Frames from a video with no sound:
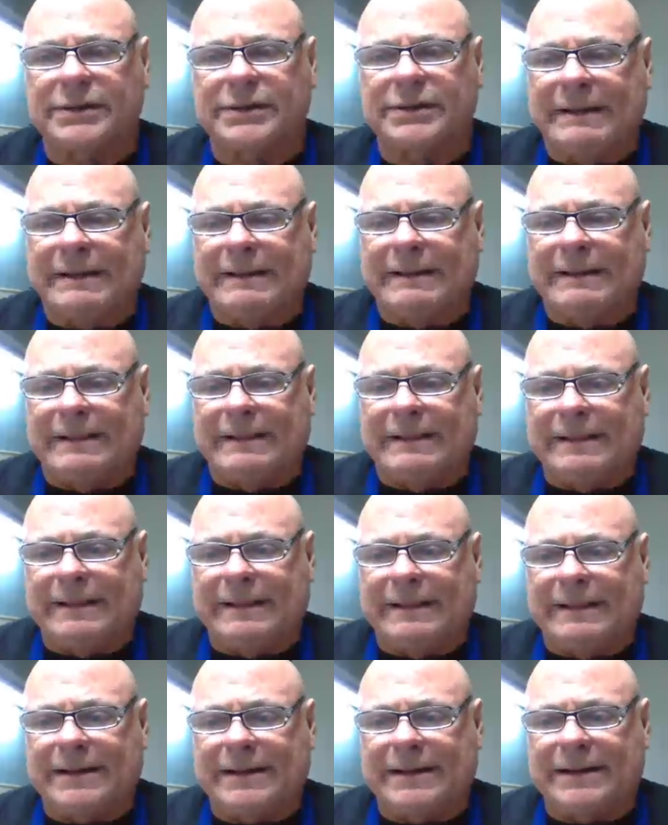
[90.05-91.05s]
many
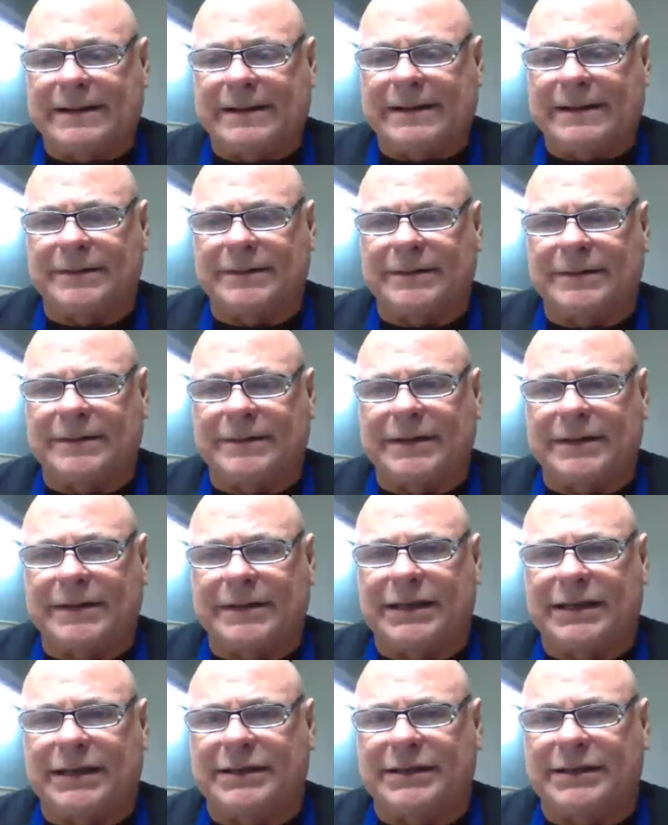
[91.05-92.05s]
venues,
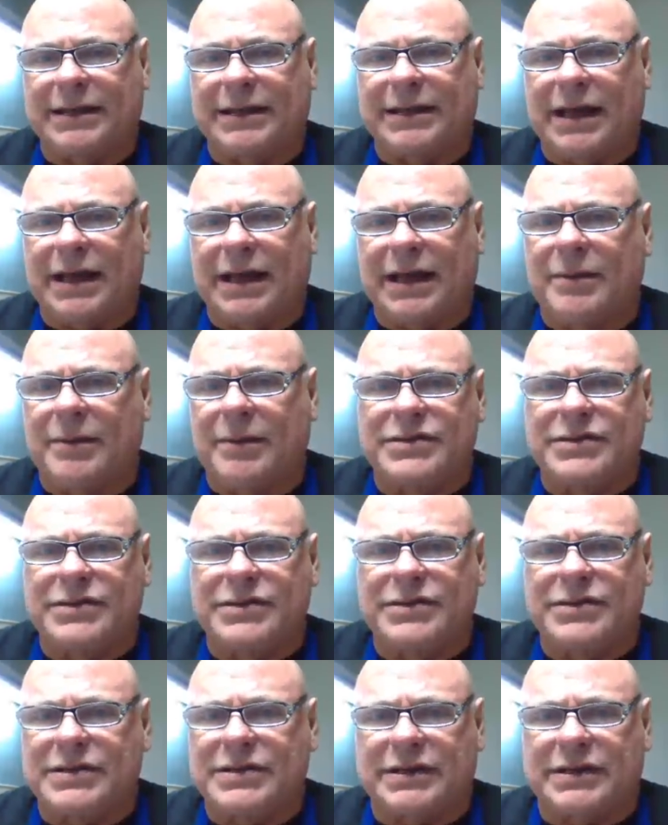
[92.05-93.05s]
and since the
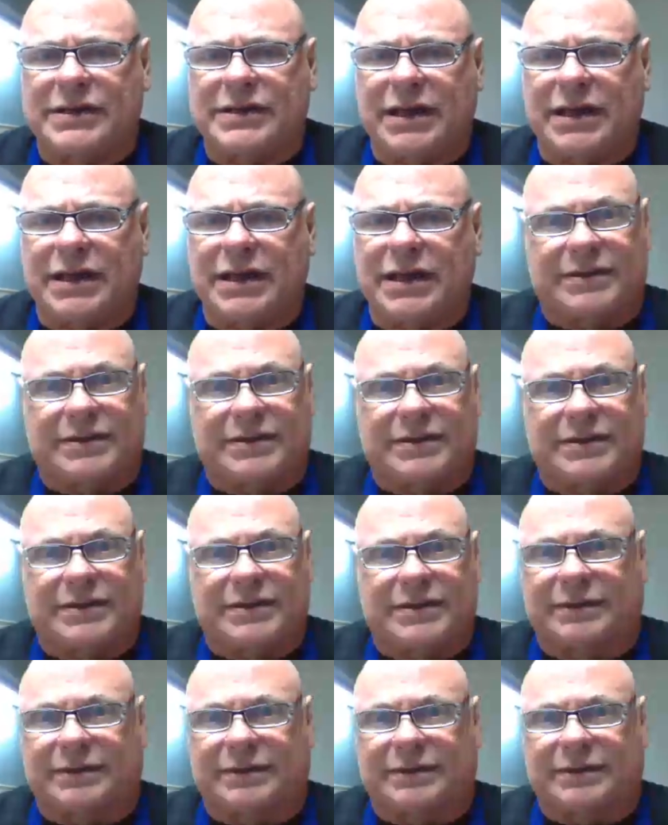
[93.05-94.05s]
election,
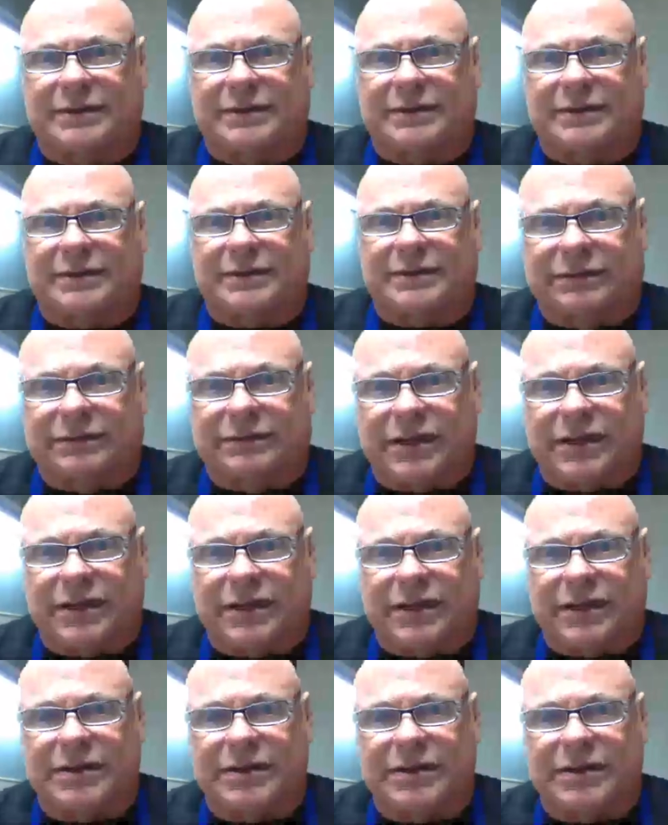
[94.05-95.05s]
the head
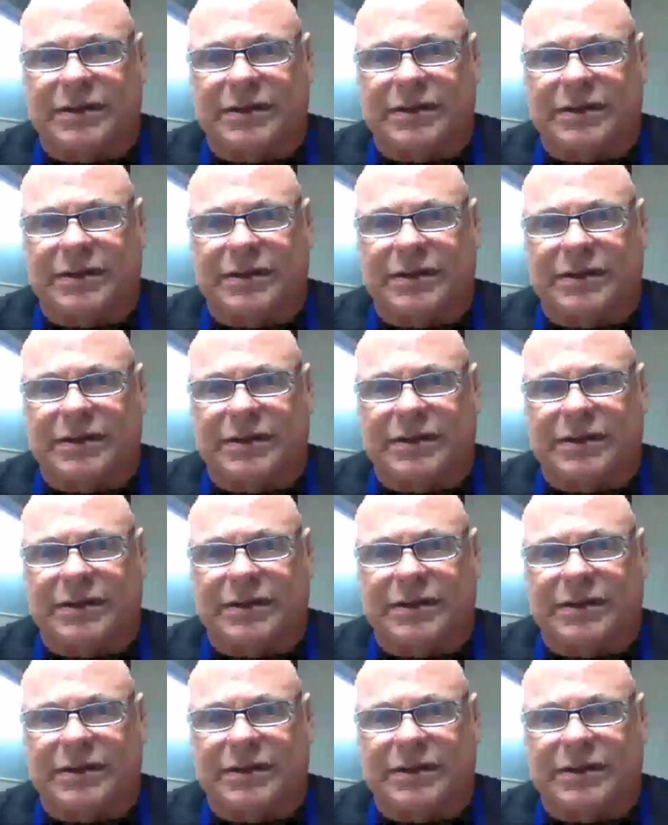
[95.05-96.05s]
people have all
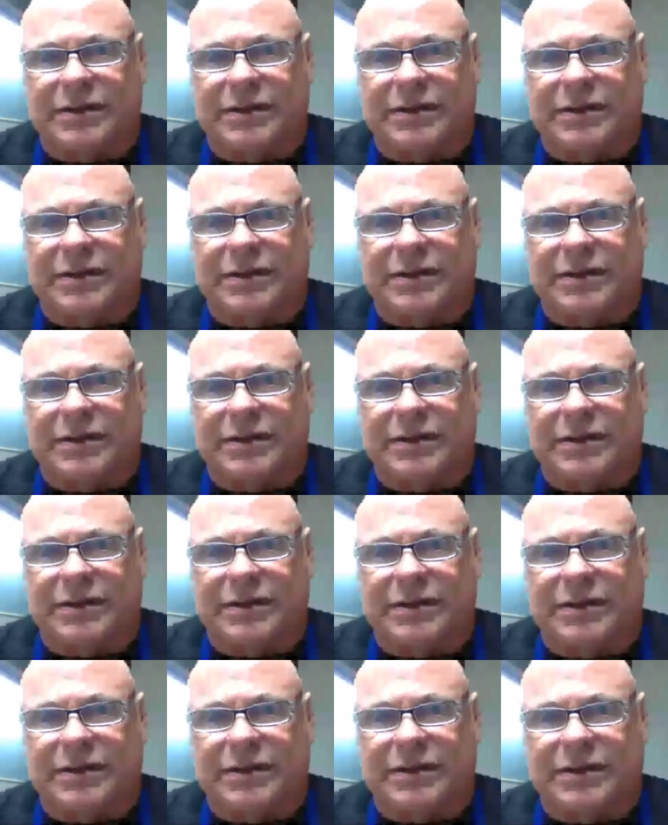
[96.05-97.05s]
skipped town,
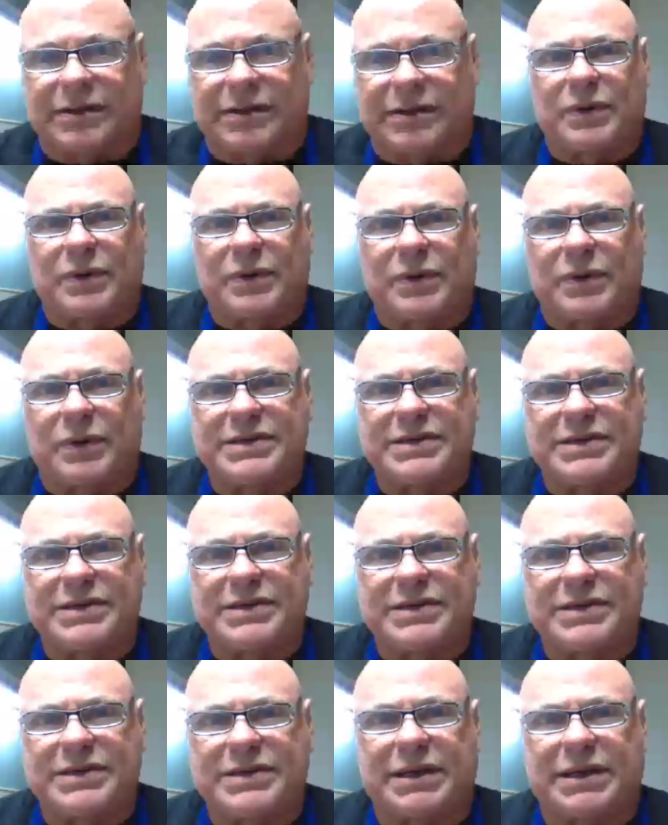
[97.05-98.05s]
refused
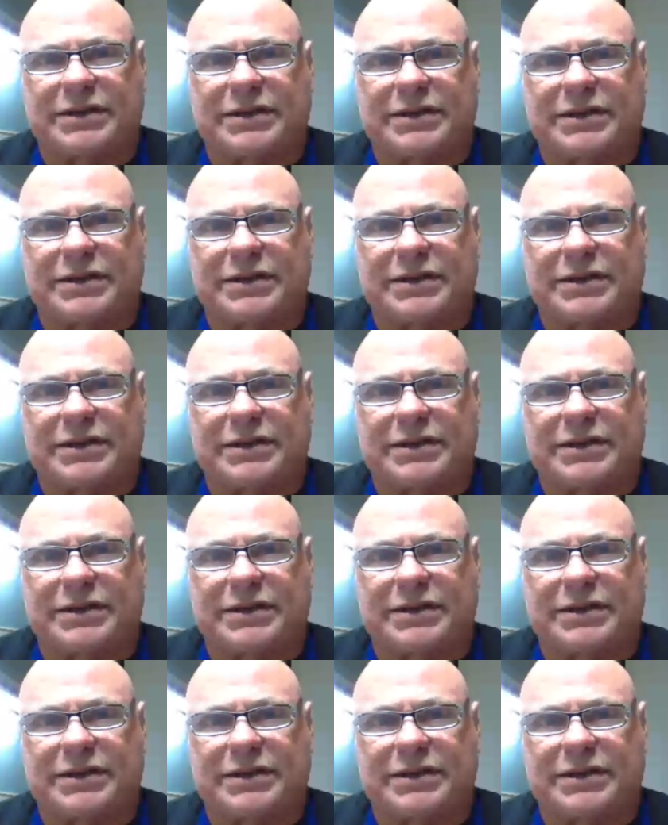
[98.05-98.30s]
to,